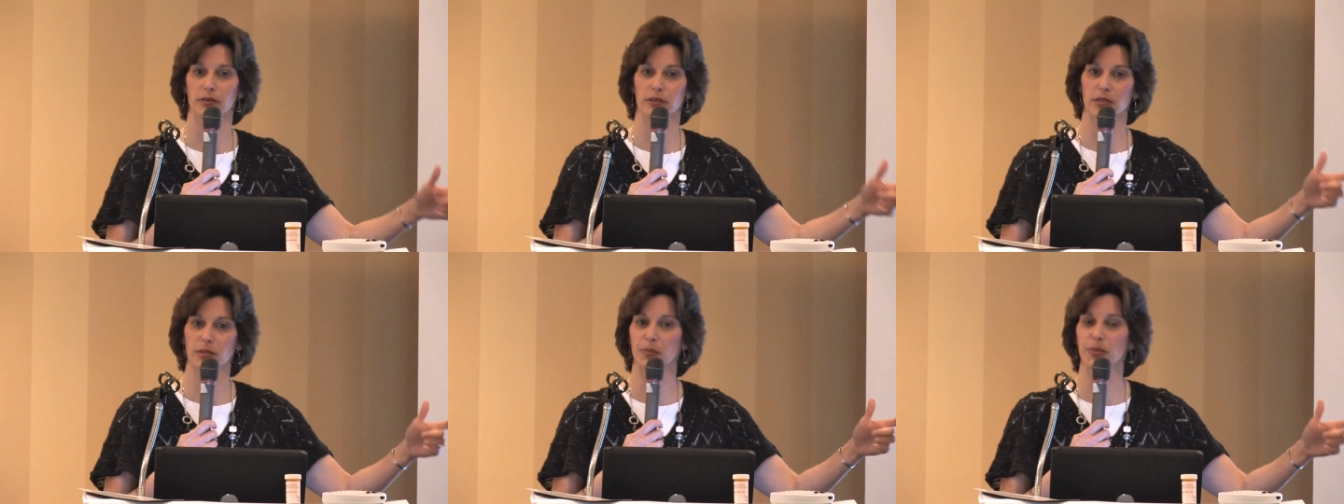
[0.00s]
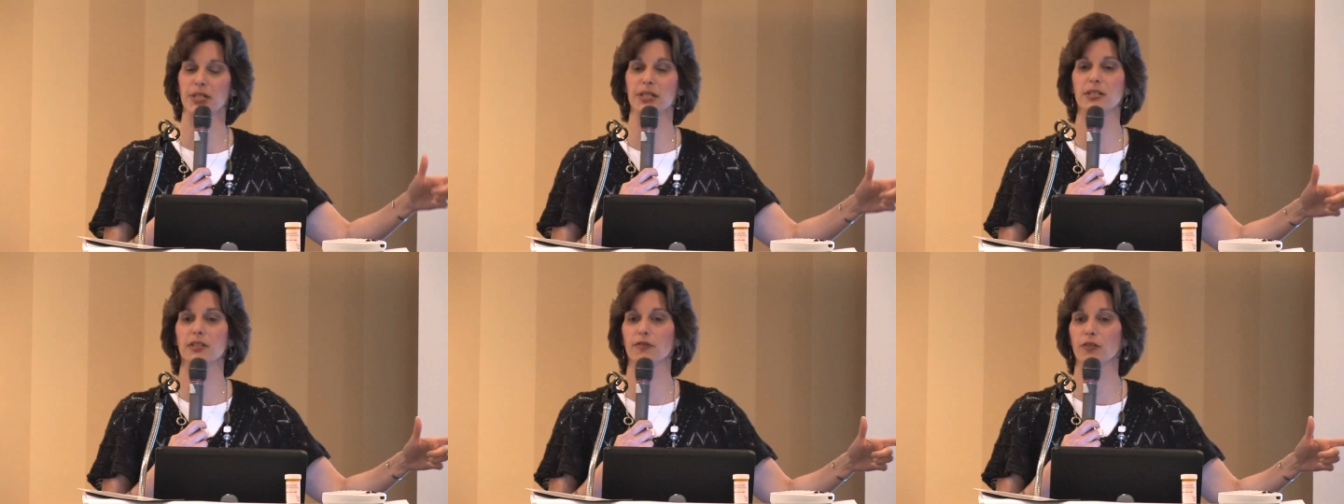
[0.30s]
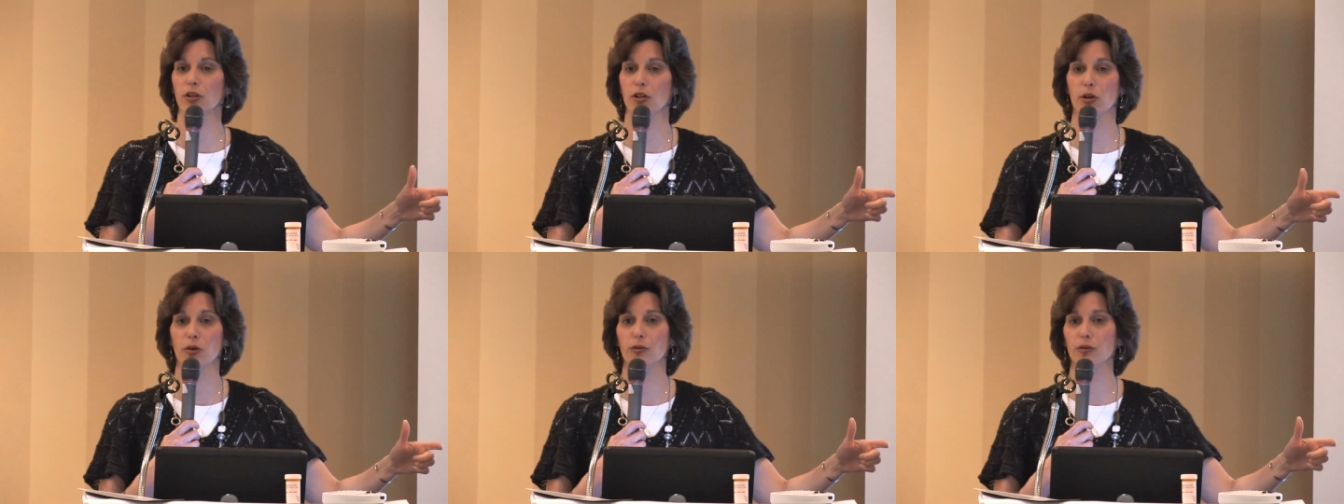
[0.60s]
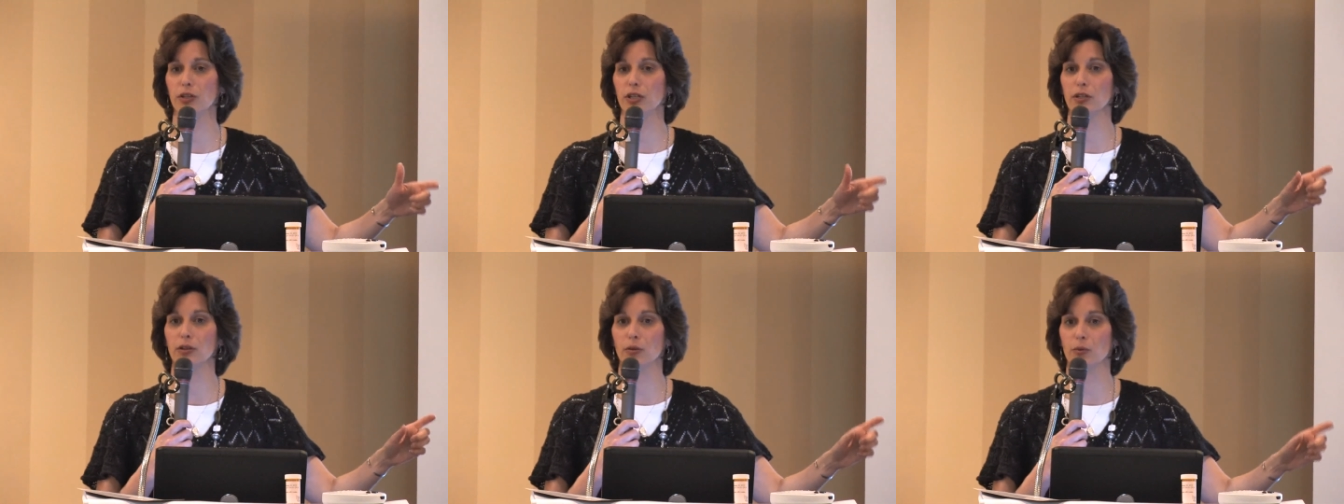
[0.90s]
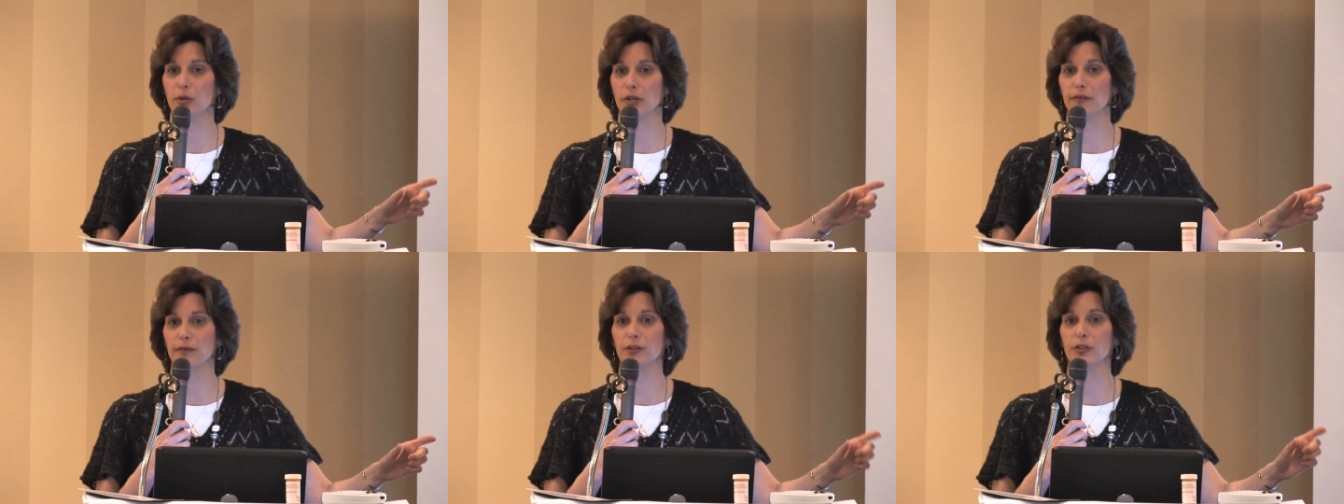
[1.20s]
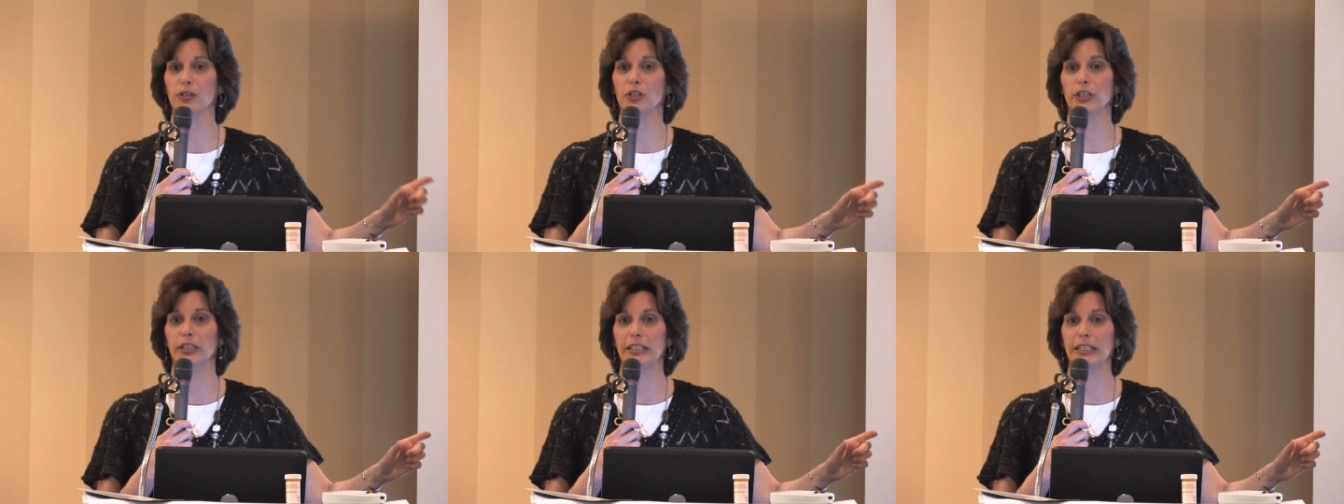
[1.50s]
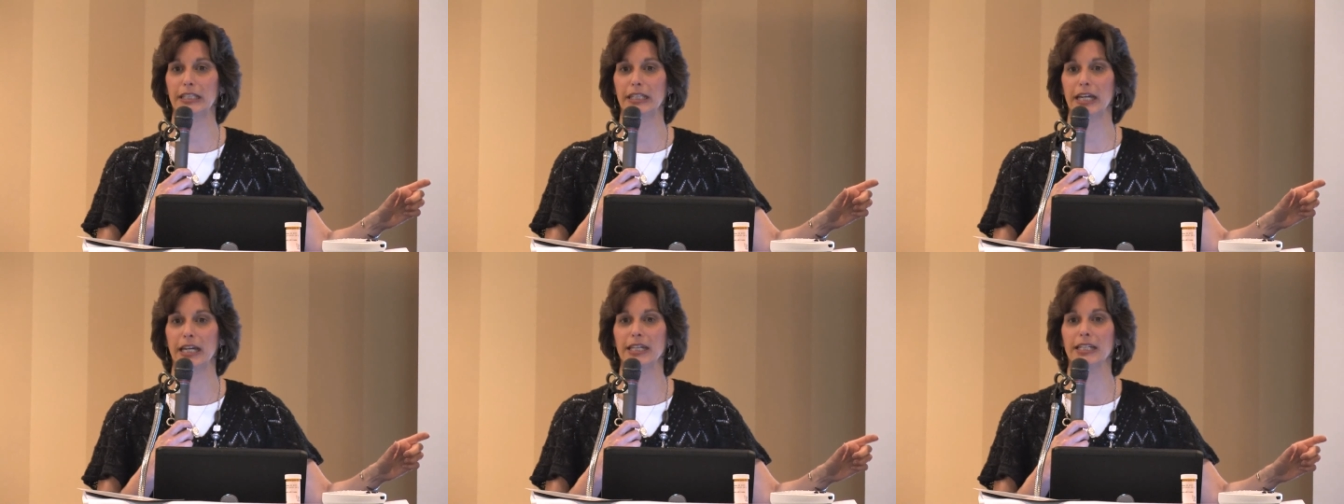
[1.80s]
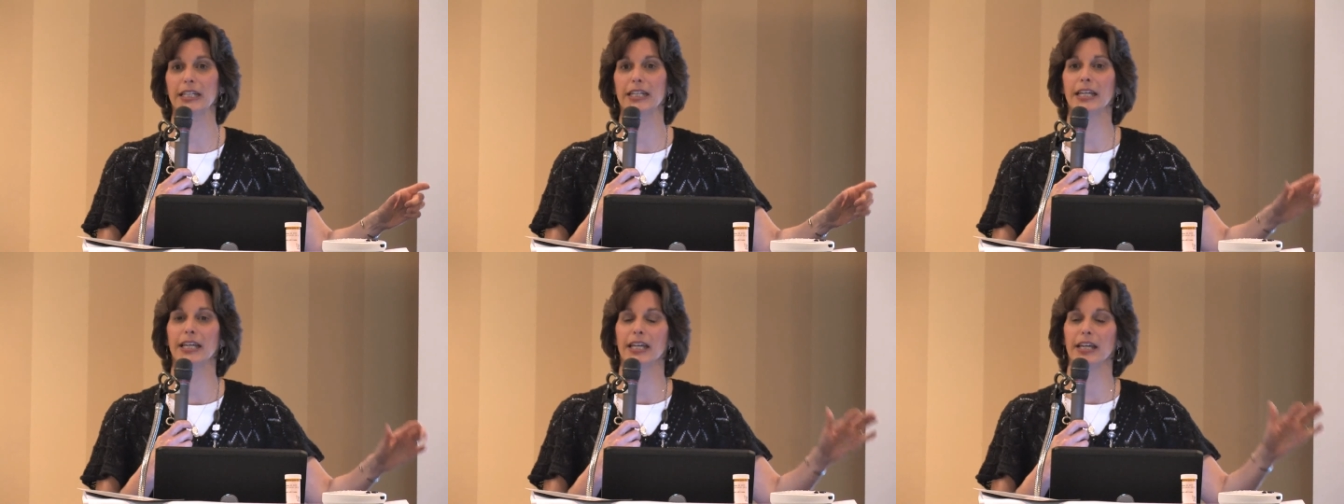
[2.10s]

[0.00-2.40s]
the piece of clothing or whatever you're looking at,